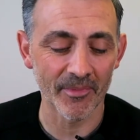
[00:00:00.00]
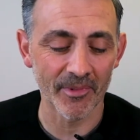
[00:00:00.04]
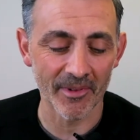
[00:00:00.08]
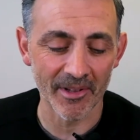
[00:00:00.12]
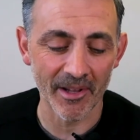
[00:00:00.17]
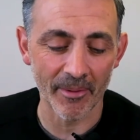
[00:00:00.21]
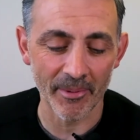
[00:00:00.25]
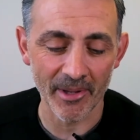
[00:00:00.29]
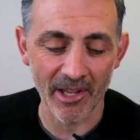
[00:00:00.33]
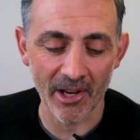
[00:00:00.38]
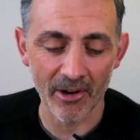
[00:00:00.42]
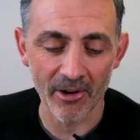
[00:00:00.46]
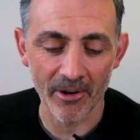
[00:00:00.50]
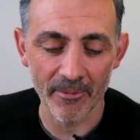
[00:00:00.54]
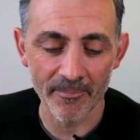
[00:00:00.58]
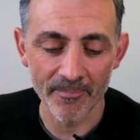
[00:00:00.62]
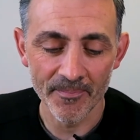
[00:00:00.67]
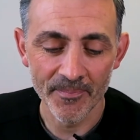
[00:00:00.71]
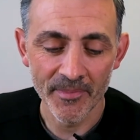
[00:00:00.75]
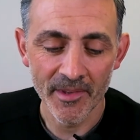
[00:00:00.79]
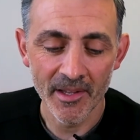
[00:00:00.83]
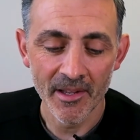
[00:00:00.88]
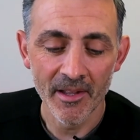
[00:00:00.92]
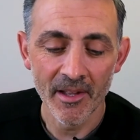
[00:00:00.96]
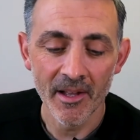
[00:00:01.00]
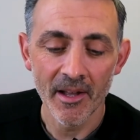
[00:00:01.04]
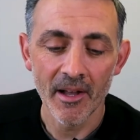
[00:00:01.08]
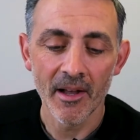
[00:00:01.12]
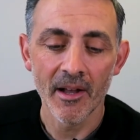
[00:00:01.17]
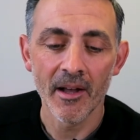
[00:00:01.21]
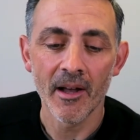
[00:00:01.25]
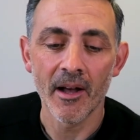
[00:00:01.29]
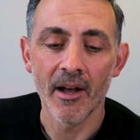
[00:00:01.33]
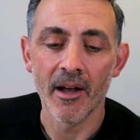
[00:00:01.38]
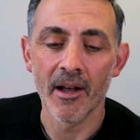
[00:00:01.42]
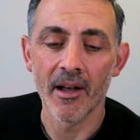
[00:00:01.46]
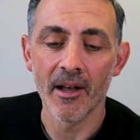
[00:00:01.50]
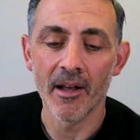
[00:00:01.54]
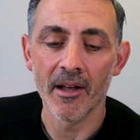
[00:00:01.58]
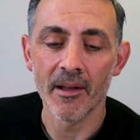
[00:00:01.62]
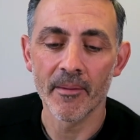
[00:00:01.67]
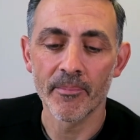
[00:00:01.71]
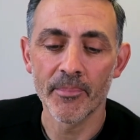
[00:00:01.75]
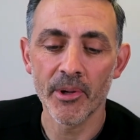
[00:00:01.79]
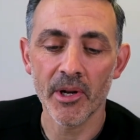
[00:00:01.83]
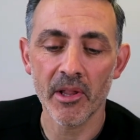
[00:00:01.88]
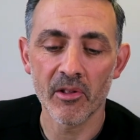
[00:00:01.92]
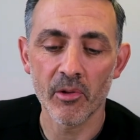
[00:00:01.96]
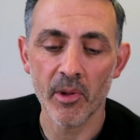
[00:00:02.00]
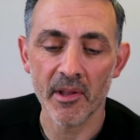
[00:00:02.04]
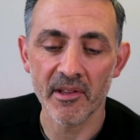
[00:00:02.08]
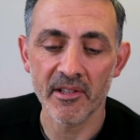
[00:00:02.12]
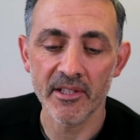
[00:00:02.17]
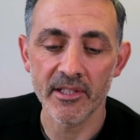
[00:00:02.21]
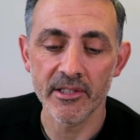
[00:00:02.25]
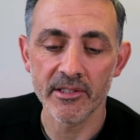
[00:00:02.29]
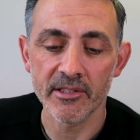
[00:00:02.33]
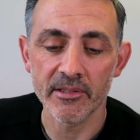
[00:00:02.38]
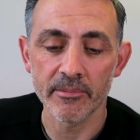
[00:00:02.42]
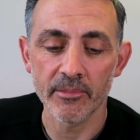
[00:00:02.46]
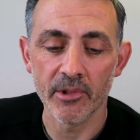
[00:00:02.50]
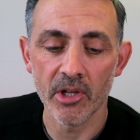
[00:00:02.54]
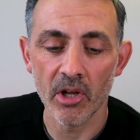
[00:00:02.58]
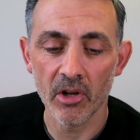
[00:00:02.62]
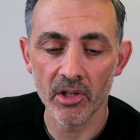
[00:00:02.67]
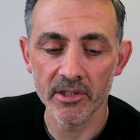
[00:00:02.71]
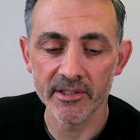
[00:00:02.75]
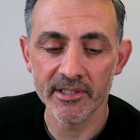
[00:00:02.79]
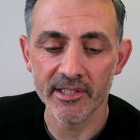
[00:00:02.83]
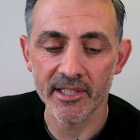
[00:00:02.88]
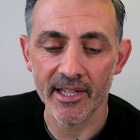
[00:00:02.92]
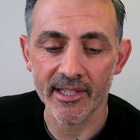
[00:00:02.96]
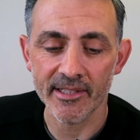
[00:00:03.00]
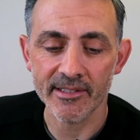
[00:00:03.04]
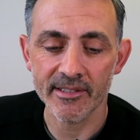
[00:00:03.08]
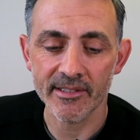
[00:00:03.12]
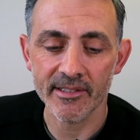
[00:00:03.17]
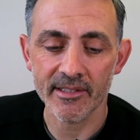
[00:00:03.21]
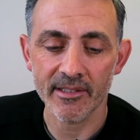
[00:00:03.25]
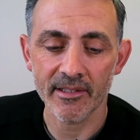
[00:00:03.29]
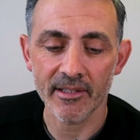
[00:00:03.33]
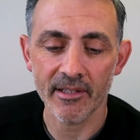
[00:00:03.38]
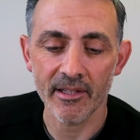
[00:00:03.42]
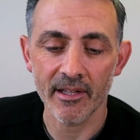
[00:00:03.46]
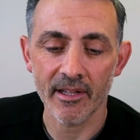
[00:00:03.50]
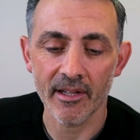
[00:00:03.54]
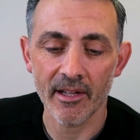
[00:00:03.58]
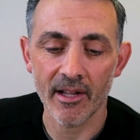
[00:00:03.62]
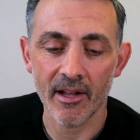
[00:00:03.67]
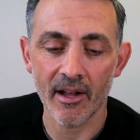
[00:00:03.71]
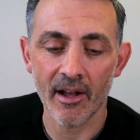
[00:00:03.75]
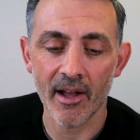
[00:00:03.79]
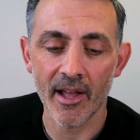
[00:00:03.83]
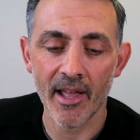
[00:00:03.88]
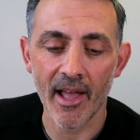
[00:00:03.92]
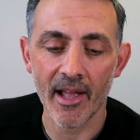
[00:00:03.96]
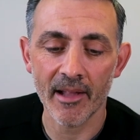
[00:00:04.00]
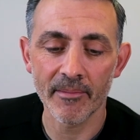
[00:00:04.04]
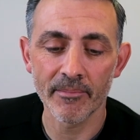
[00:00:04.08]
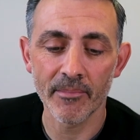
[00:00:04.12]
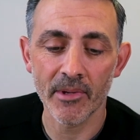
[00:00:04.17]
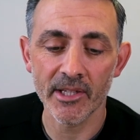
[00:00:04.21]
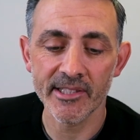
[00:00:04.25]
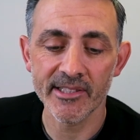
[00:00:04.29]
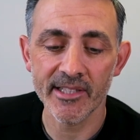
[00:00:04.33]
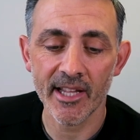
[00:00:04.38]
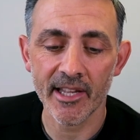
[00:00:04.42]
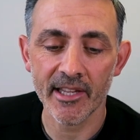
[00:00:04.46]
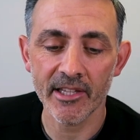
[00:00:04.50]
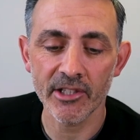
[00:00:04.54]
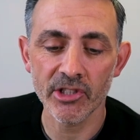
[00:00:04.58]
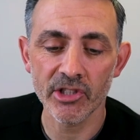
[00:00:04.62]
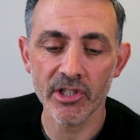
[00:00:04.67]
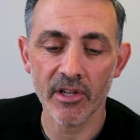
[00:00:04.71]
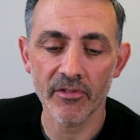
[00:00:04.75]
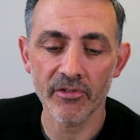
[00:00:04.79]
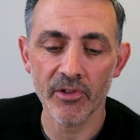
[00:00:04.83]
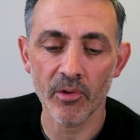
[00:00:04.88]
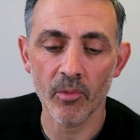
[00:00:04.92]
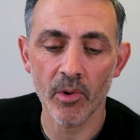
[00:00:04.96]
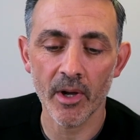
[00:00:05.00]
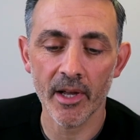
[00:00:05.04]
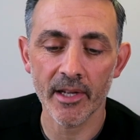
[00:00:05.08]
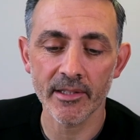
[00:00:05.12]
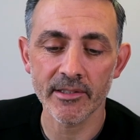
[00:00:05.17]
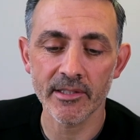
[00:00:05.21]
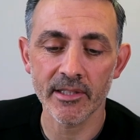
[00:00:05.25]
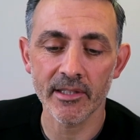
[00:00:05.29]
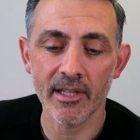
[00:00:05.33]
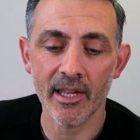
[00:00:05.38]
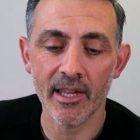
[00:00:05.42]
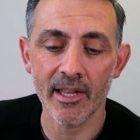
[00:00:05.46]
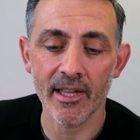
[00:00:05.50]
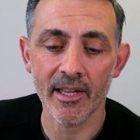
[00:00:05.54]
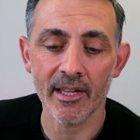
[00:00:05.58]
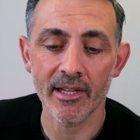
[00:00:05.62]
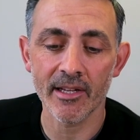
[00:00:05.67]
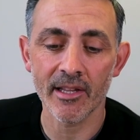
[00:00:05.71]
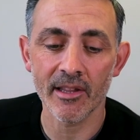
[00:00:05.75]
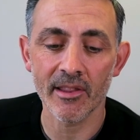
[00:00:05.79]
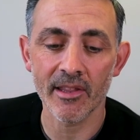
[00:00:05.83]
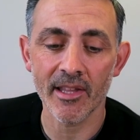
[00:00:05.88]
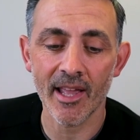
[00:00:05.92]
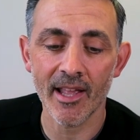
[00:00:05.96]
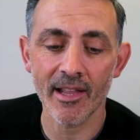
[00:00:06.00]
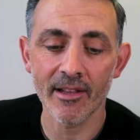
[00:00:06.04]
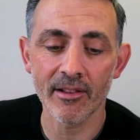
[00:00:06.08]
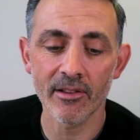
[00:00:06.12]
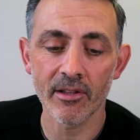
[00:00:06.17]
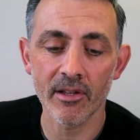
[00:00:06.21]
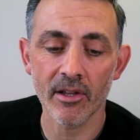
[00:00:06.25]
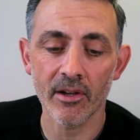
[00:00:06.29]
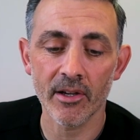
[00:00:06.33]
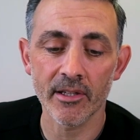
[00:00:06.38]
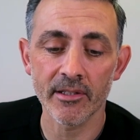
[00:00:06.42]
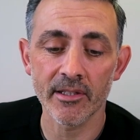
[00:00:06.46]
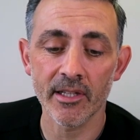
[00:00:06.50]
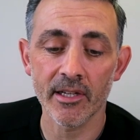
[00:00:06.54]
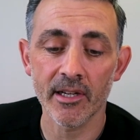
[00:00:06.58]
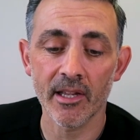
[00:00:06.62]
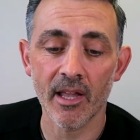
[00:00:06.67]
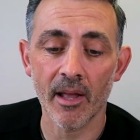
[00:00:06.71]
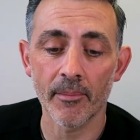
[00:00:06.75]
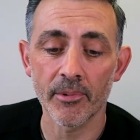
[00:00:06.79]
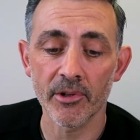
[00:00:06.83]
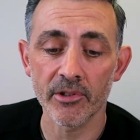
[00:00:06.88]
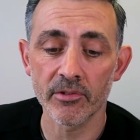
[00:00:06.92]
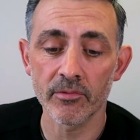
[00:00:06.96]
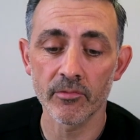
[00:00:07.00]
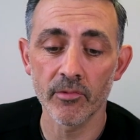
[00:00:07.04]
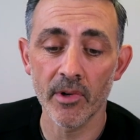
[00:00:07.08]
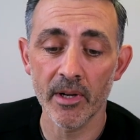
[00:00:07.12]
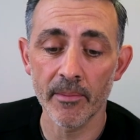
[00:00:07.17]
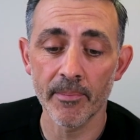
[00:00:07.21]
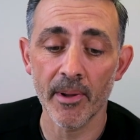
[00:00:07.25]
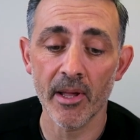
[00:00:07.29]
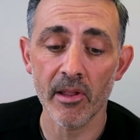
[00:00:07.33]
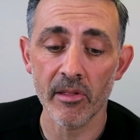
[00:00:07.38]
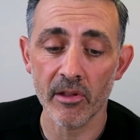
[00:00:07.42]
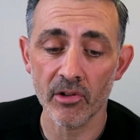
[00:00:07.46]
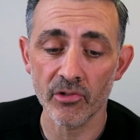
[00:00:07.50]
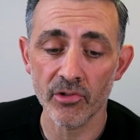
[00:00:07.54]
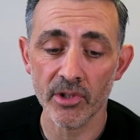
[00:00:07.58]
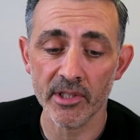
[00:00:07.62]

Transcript: let me carry on. Uh, put this question in some context. I had my second shift at work today, and at the end, I did a couple of really basic